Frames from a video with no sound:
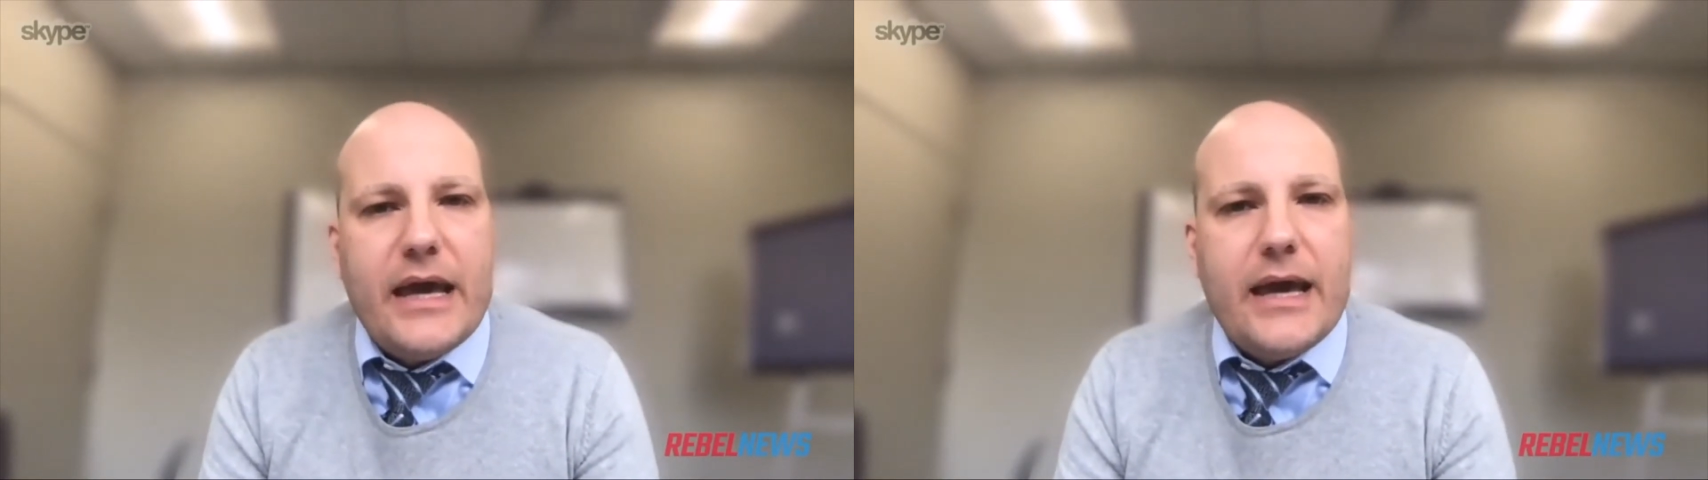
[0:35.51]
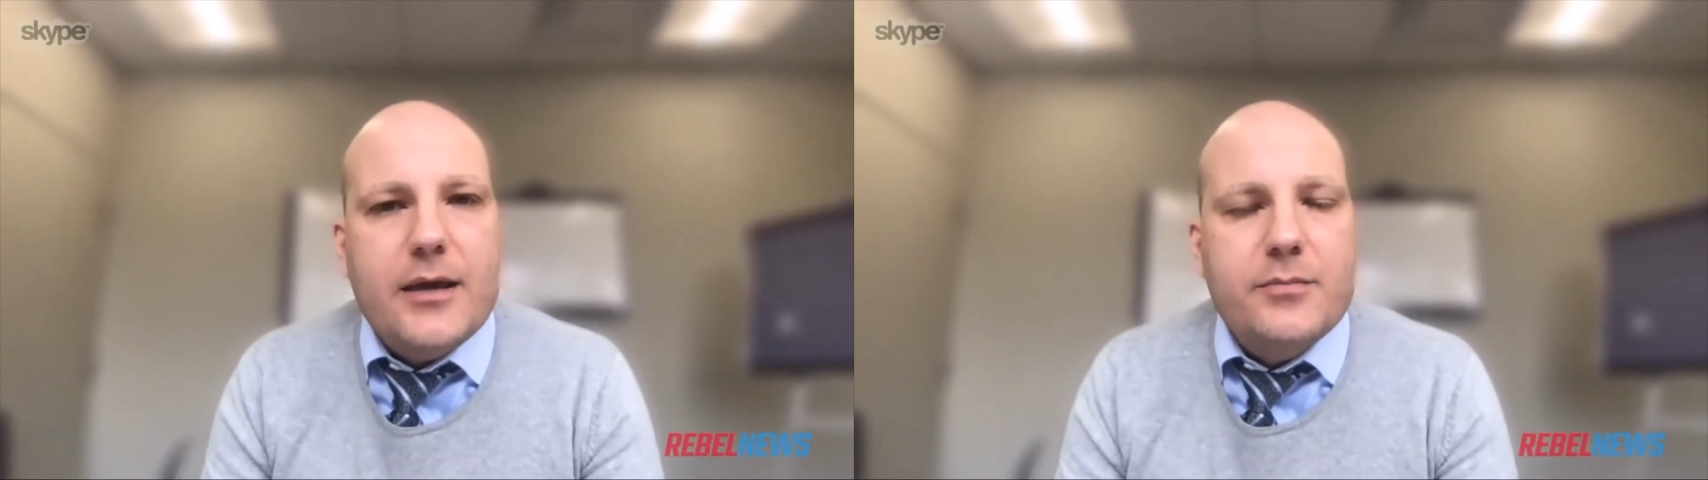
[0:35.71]

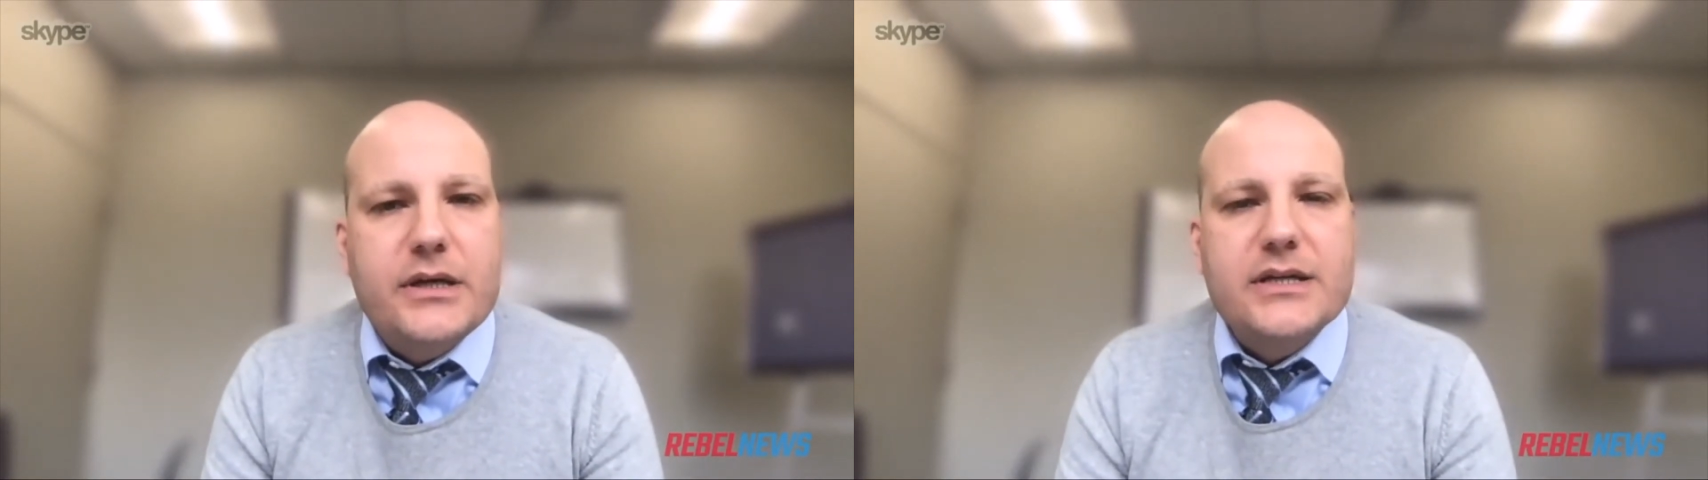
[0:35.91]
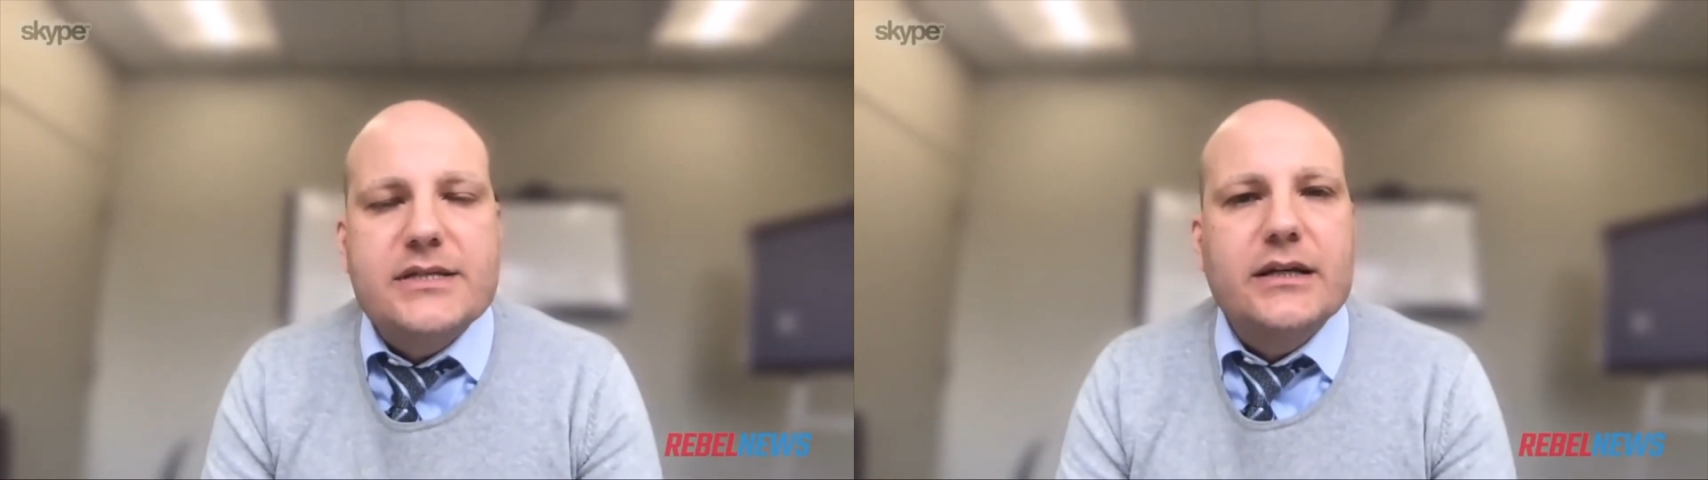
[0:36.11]
pay
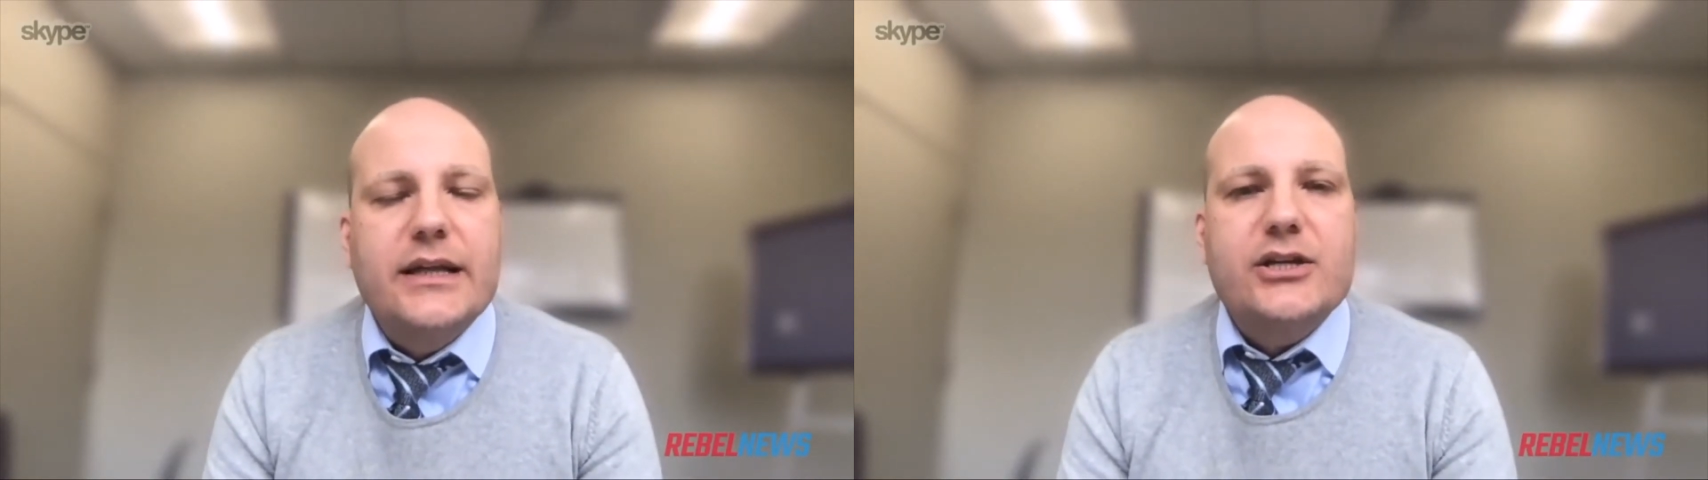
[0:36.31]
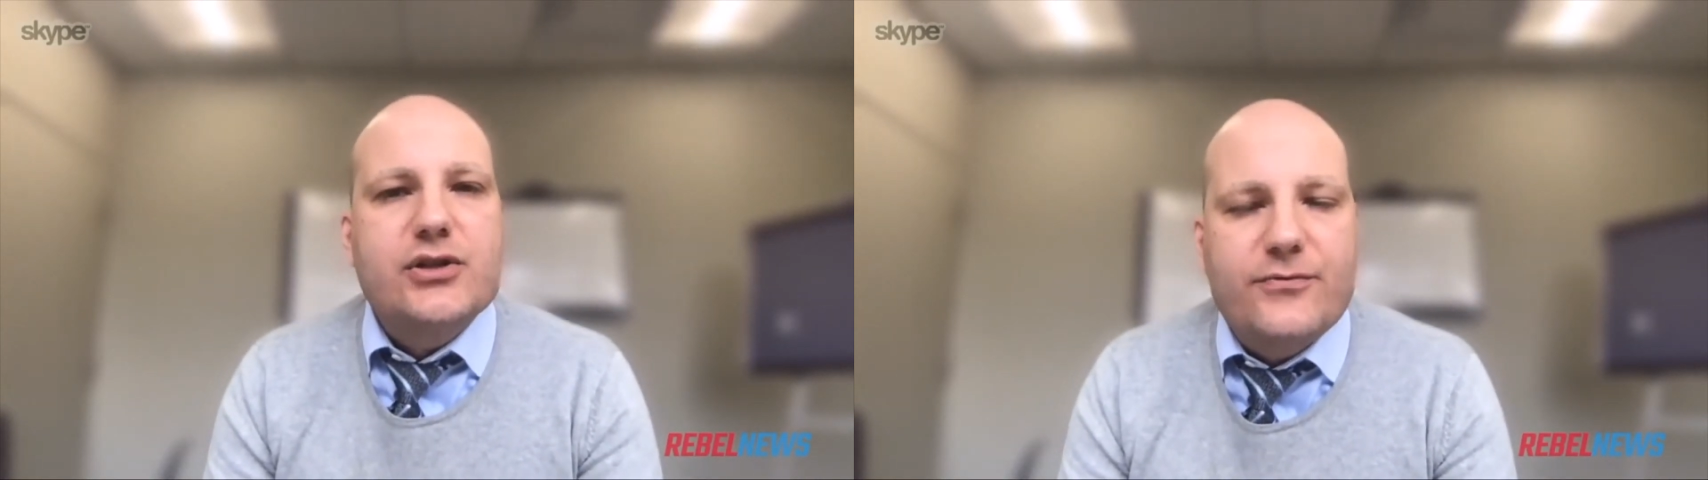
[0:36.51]
because the
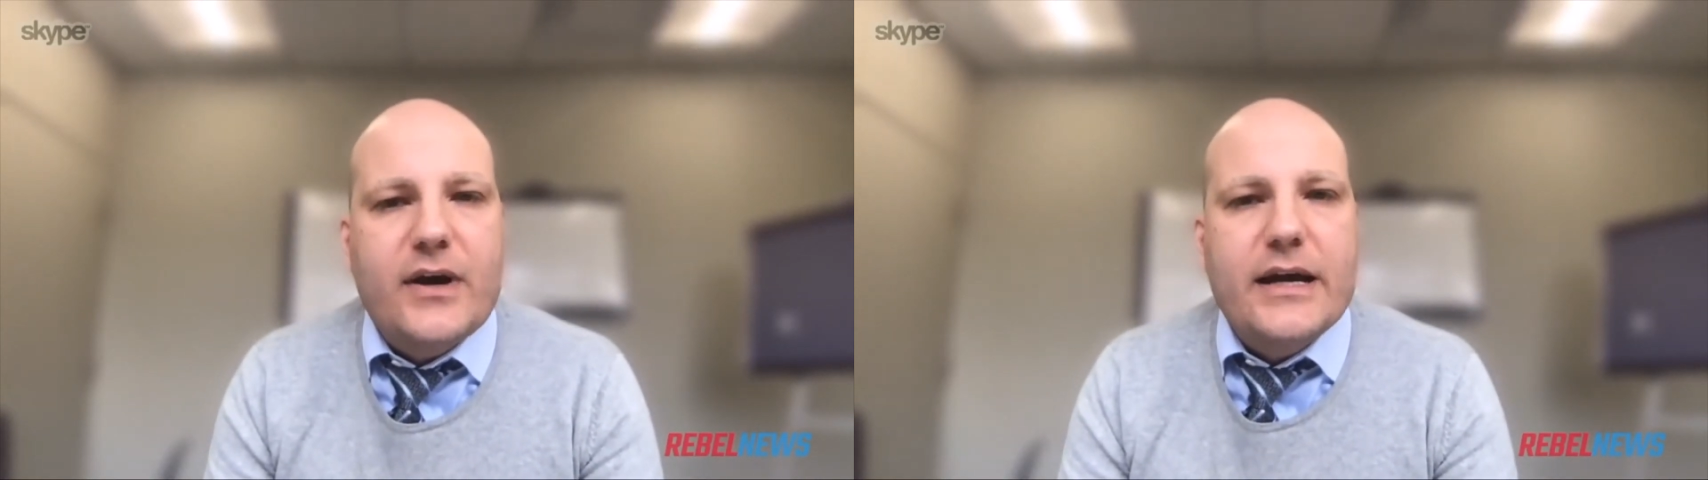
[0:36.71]
Election